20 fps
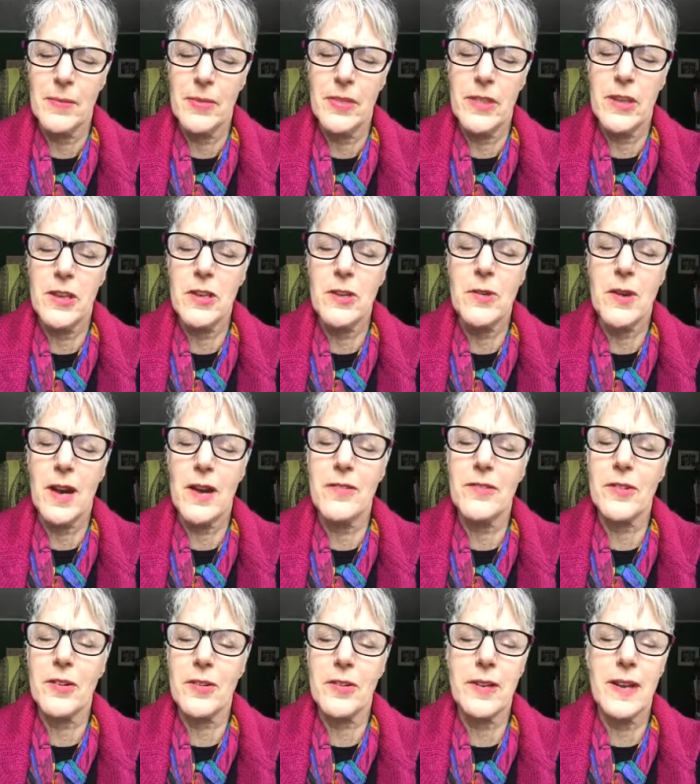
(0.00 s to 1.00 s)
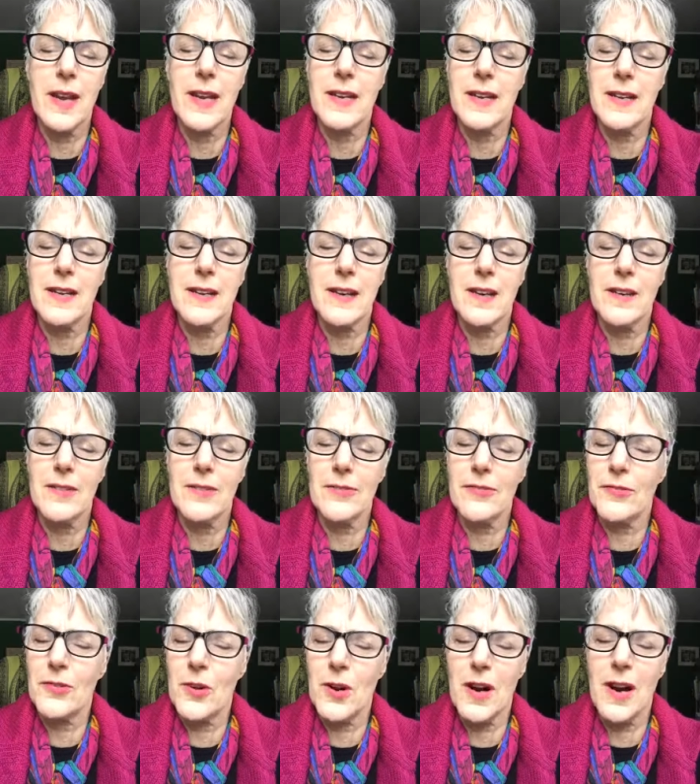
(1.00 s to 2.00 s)
that you have created
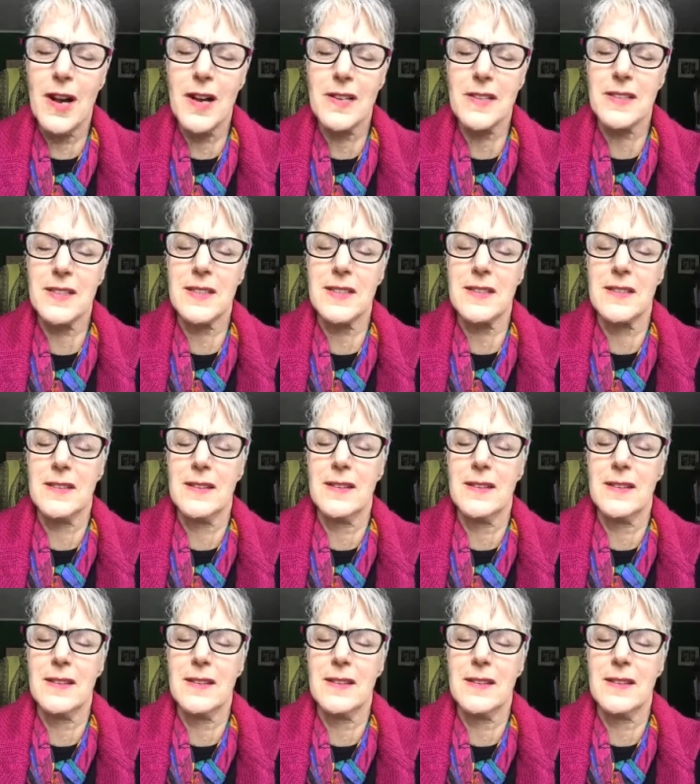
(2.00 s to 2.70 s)
for us